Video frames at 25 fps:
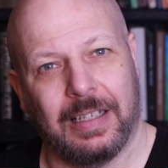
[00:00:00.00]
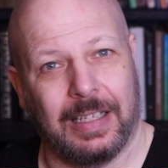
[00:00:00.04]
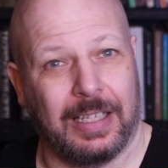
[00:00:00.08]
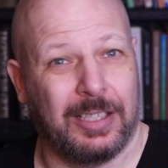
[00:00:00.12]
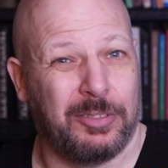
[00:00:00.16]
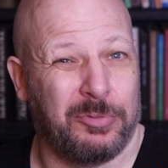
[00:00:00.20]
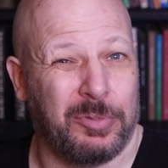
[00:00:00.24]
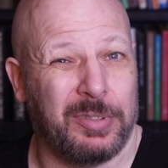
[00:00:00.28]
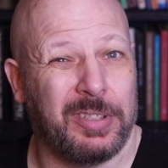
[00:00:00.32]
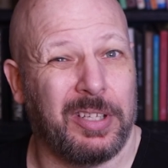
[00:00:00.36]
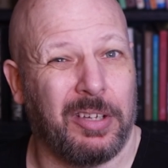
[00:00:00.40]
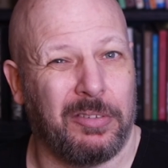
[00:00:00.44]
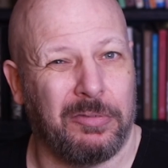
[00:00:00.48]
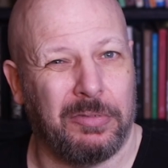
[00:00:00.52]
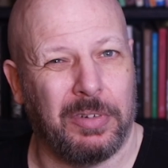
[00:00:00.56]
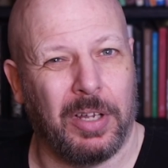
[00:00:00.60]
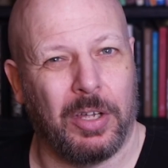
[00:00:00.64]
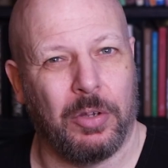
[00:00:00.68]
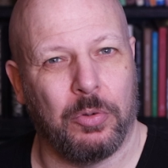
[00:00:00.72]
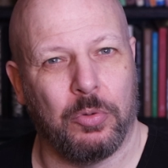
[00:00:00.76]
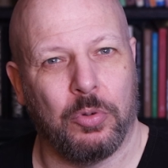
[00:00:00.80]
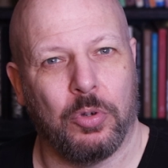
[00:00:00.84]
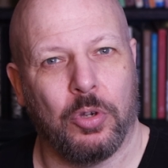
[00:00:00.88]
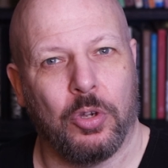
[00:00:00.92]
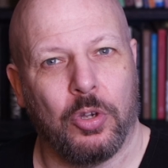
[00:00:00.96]
as we don't
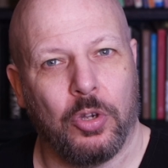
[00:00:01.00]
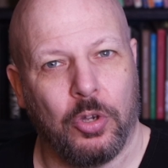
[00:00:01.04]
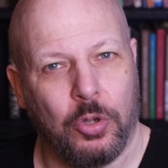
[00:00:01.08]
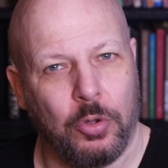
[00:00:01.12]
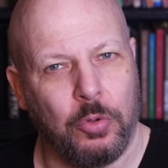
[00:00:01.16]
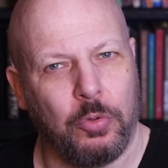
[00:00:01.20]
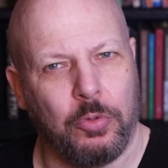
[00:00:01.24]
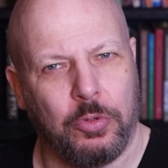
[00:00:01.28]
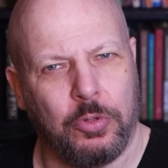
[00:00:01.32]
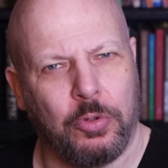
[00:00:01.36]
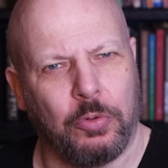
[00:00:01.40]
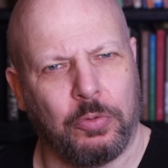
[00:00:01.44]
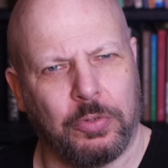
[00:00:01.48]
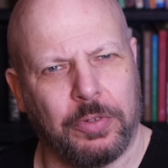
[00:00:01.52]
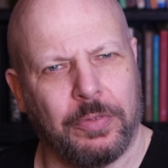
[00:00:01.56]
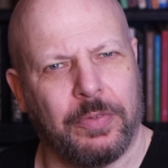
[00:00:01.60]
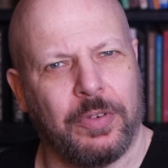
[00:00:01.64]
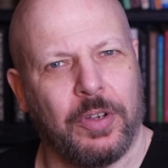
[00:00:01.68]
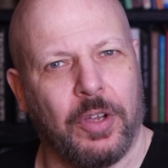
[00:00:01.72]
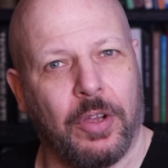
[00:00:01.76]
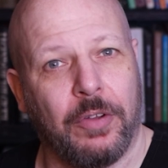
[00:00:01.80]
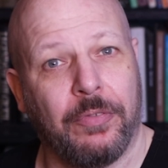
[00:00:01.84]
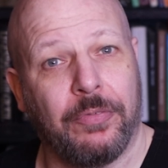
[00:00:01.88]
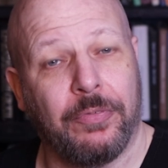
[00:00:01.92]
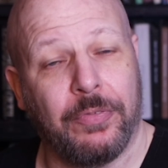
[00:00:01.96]
know who thought of
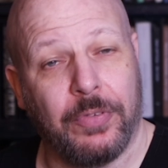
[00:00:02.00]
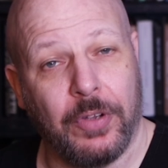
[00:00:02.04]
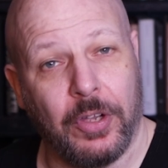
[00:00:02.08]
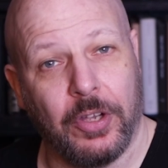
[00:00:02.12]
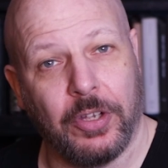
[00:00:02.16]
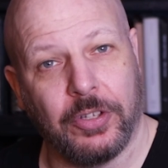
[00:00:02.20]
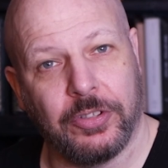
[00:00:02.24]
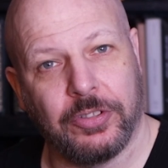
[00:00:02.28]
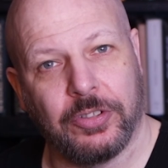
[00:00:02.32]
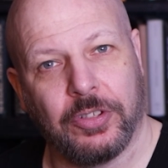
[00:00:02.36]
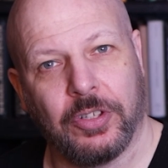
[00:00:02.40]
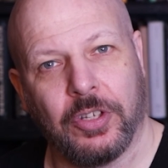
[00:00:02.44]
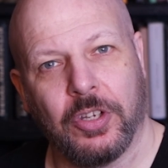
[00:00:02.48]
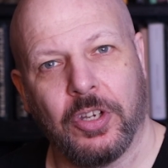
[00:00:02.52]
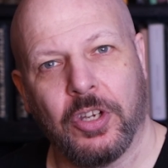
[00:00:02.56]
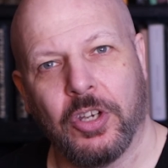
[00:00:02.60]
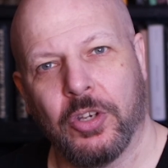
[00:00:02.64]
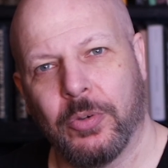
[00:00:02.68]
her first,